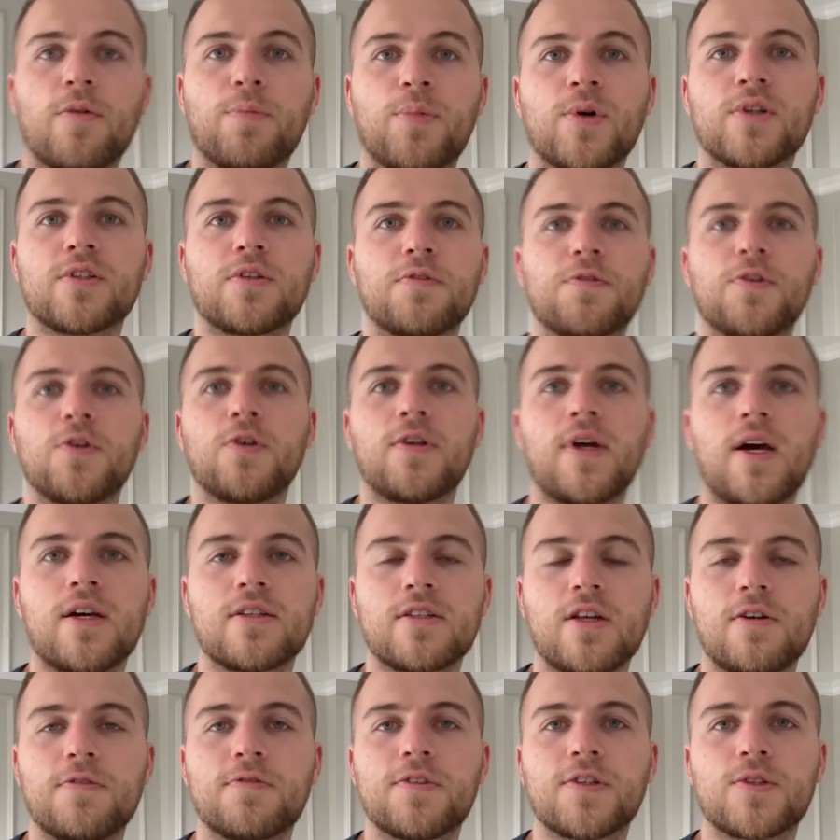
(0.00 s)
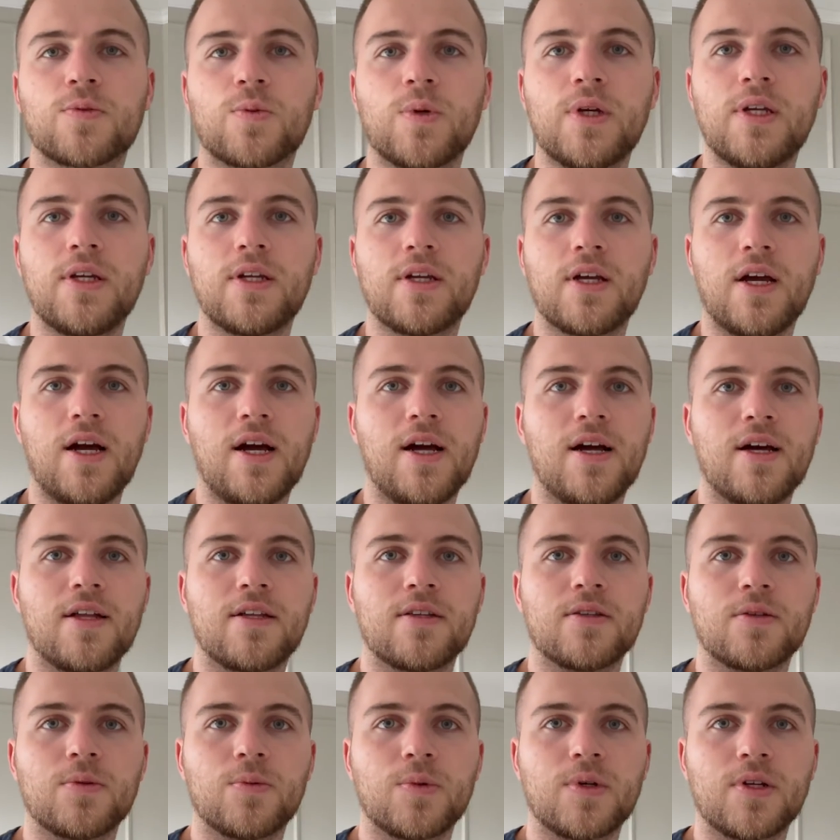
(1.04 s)
booked a few days off this week,
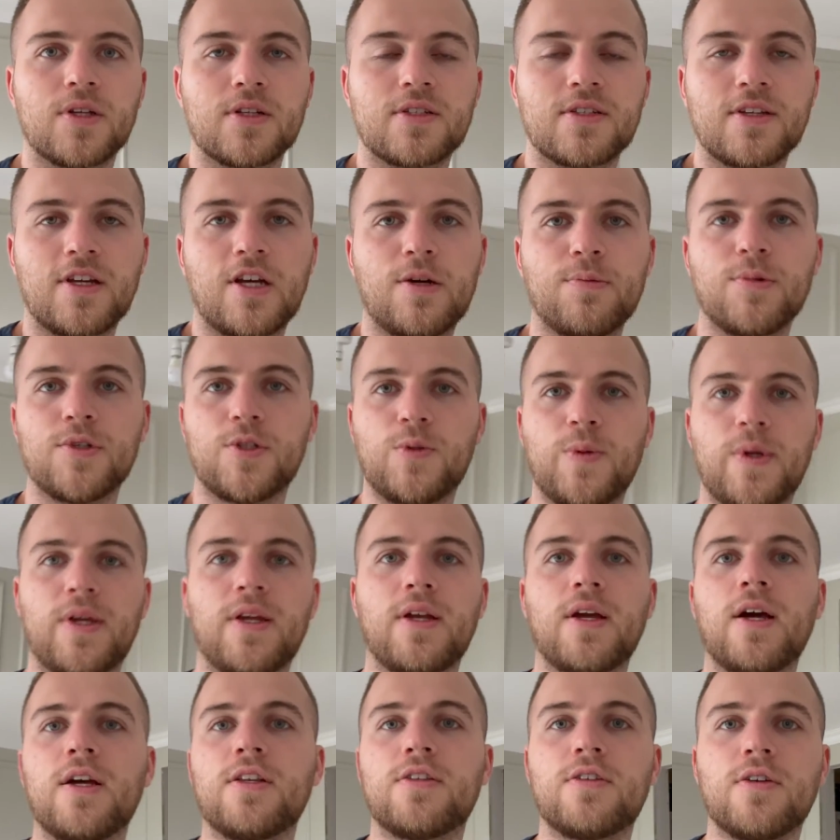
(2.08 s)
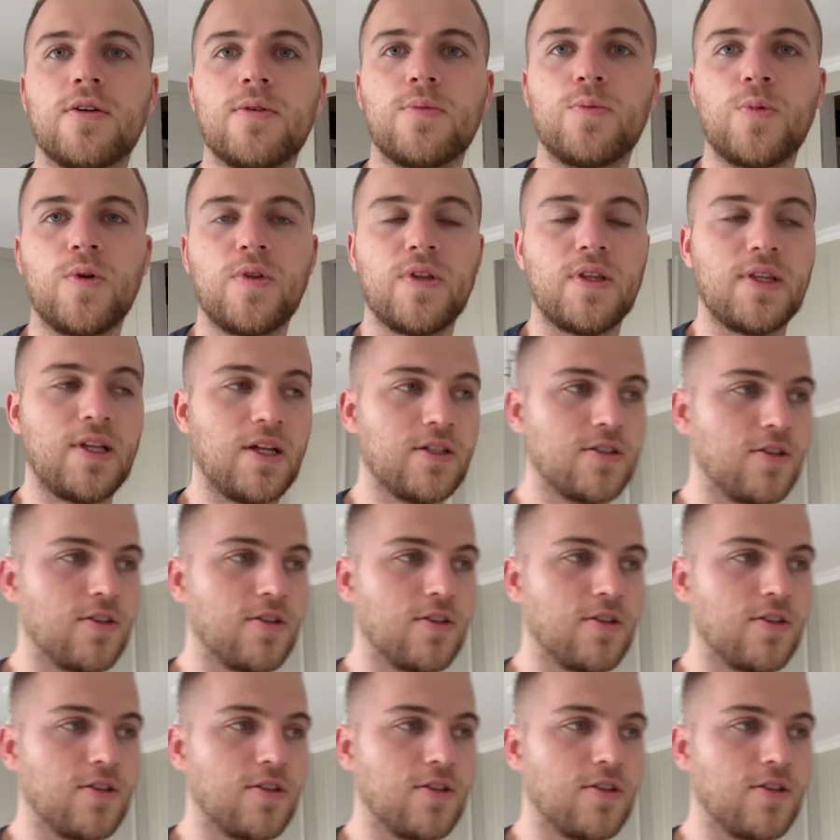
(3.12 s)
and we're going to see how much we can get done within that